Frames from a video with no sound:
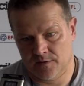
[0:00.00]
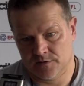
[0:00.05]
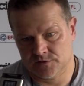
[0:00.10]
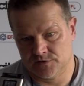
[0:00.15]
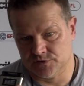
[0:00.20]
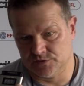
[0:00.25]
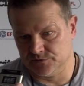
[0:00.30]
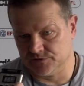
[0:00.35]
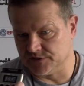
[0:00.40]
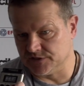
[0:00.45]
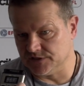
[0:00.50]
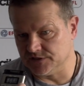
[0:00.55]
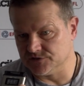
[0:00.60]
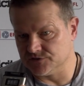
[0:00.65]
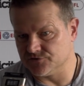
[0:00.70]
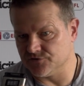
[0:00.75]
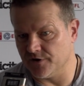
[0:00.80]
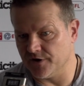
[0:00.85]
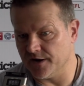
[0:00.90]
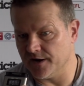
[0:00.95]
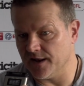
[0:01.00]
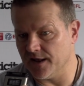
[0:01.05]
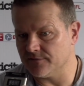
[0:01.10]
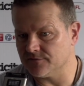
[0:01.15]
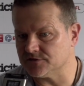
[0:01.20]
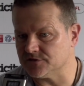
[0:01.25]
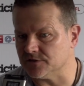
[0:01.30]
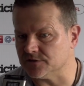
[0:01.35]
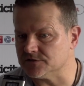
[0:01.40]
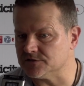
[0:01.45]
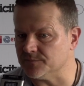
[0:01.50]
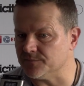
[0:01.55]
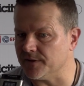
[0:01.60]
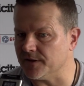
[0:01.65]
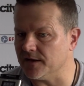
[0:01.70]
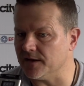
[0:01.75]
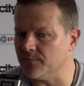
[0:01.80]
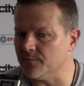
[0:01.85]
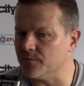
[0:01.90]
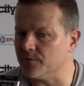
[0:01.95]
Two seasons running now to
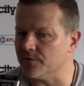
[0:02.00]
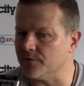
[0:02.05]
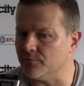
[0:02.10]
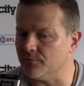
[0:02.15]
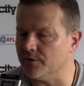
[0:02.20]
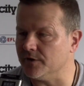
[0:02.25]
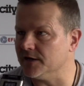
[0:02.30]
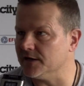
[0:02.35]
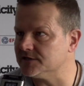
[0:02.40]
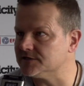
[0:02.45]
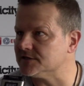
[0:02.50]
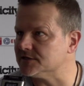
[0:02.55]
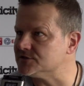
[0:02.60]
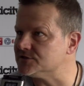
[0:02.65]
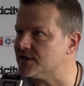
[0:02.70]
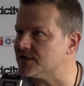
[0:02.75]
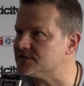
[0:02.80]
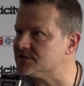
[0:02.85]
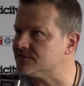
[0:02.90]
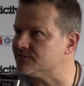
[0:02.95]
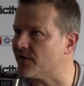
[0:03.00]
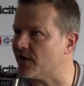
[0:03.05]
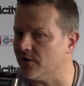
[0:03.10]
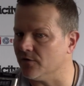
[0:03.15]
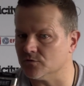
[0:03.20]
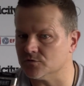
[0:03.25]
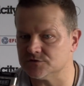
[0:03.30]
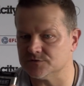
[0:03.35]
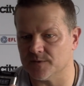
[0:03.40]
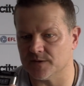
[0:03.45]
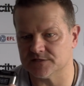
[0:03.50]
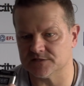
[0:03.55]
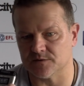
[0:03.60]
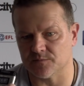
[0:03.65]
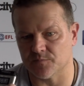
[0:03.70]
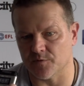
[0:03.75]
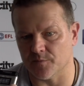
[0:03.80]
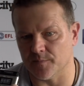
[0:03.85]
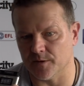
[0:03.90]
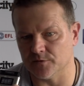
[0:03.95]
be in with a realistic chance of getting
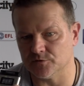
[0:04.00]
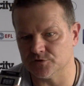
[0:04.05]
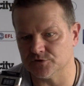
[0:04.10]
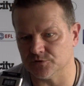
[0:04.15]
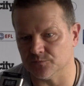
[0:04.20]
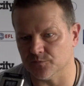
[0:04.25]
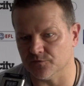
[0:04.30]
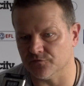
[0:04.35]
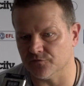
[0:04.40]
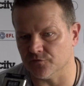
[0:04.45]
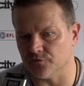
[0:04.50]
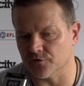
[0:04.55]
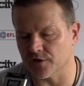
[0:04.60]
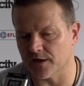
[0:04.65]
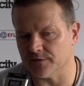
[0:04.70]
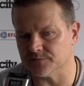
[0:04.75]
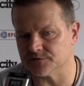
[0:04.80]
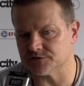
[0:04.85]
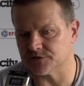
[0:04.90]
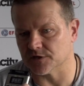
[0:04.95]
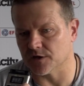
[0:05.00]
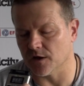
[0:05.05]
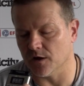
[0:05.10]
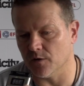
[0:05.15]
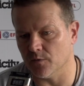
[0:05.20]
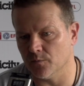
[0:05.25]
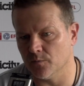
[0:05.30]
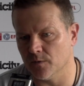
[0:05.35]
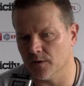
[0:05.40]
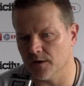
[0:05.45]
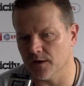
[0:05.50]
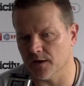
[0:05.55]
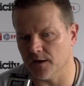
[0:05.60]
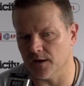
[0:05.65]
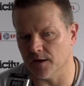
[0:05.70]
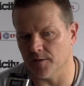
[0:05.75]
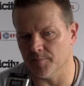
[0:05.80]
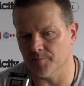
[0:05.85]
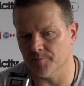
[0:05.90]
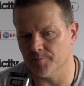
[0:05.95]
automatic promotion with four games to go.
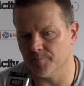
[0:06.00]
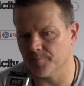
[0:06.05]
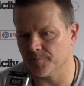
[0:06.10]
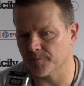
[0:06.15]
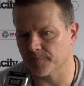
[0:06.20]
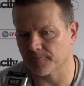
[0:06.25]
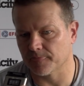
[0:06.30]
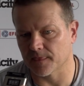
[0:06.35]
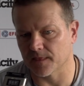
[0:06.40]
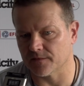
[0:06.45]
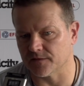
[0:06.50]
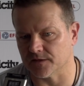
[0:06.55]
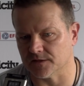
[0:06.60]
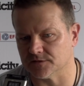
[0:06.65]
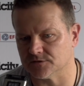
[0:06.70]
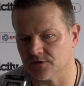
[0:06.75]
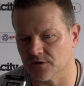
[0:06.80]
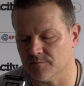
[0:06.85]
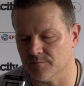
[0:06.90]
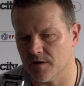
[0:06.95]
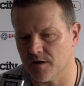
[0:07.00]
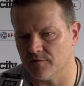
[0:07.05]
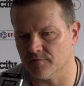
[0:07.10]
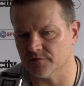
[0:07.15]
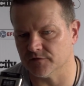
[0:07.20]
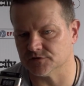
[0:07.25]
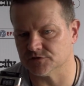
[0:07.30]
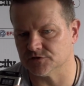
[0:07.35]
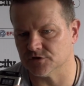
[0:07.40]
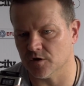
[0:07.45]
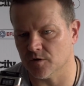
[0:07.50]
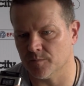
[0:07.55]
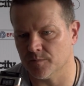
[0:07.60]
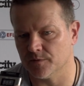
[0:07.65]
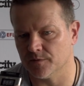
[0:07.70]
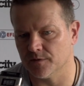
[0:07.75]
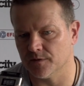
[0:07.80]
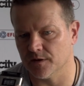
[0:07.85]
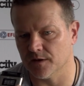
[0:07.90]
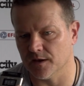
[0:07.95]
I think he's done a marvellous job.
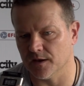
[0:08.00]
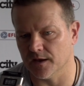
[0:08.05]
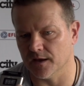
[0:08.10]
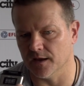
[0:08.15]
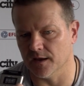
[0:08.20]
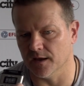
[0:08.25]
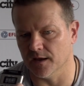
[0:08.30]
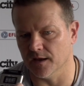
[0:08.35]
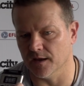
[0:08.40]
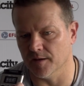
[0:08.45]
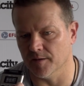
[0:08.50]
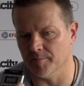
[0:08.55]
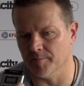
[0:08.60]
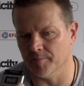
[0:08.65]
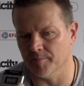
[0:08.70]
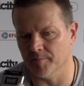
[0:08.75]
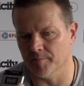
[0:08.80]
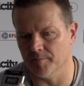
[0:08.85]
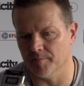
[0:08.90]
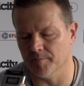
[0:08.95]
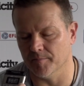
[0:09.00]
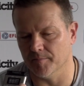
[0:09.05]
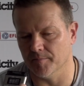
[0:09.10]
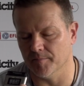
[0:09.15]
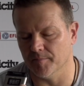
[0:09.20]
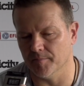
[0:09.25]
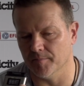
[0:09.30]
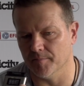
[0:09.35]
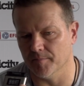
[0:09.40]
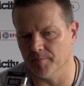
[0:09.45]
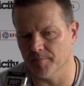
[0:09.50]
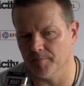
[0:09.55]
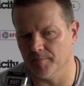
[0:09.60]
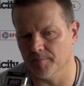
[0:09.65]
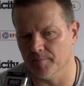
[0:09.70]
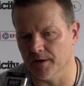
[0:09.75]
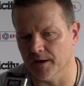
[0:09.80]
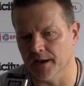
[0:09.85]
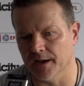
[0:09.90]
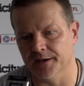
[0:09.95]

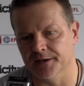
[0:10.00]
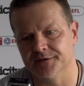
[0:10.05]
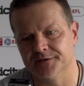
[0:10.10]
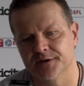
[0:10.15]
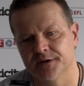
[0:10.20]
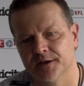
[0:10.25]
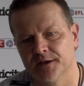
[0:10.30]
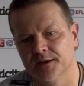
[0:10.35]
And